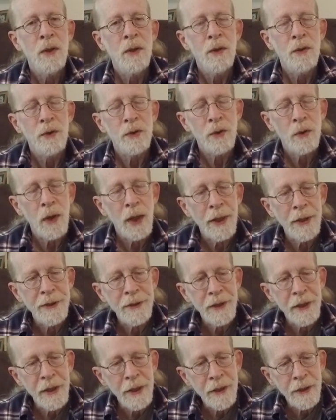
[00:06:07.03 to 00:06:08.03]
So I
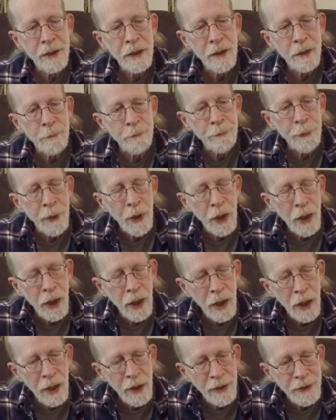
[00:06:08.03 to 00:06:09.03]
take the
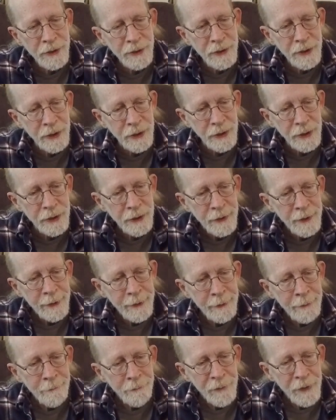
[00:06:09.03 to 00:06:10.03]
composite
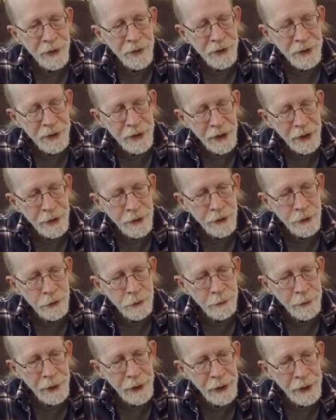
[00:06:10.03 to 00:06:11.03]
essential
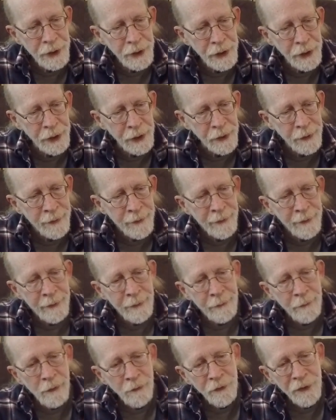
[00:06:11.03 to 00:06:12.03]
meaning
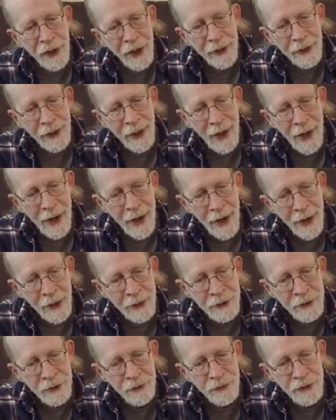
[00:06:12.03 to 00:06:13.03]
of that
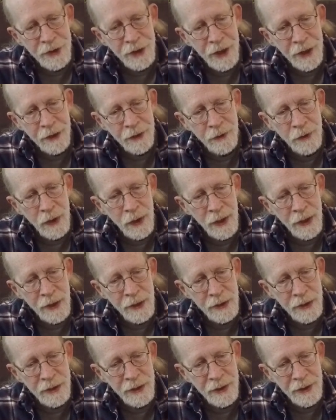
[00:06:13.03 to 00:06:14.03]
act of
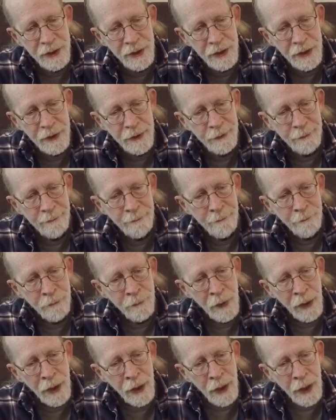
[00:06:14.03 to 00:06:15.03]
generosity
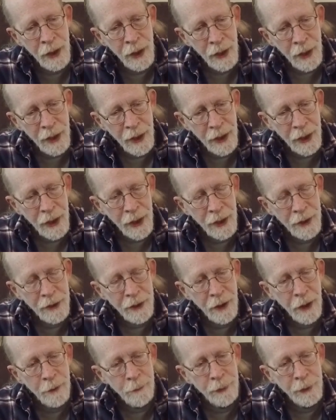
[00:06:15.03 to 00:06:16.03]
and
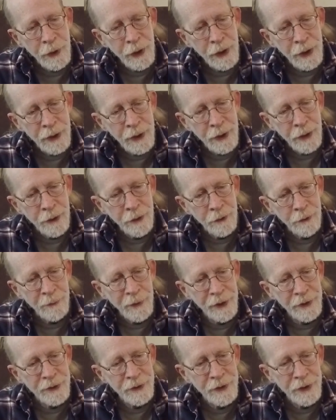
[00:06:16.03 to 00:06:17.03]
I bring it into
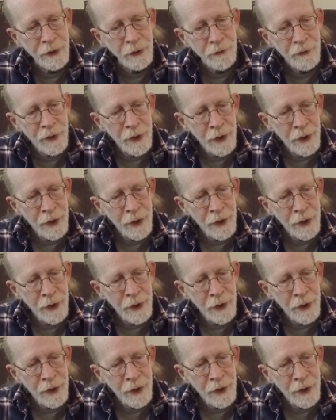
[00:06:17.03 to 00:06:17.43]
myself